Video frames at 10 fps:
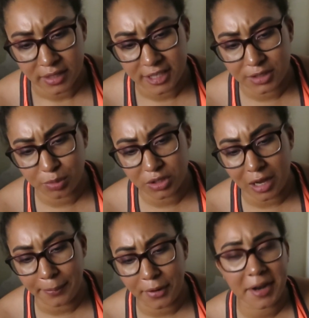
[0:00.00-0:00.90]
this was
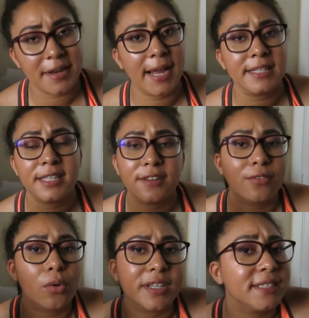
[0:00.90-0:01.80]
copyrighted in
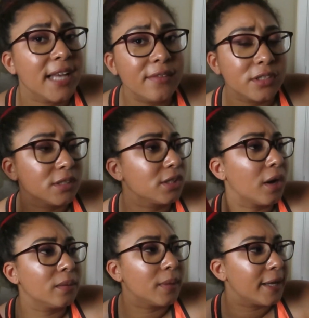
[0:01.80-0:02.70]
1947, so
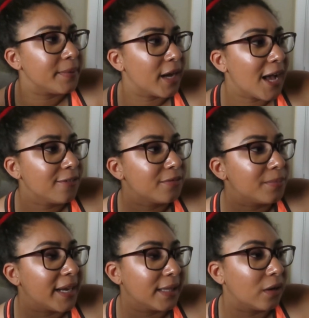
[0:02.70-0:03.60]
I might be off
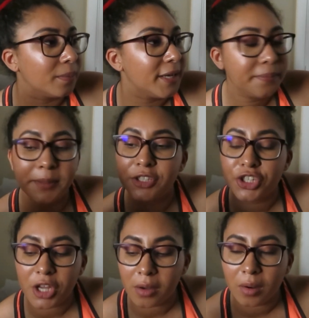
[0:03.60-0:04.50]
by a little bit. But
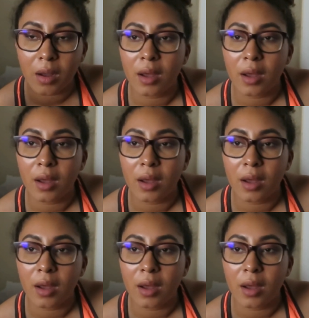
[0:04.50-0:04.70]
you know,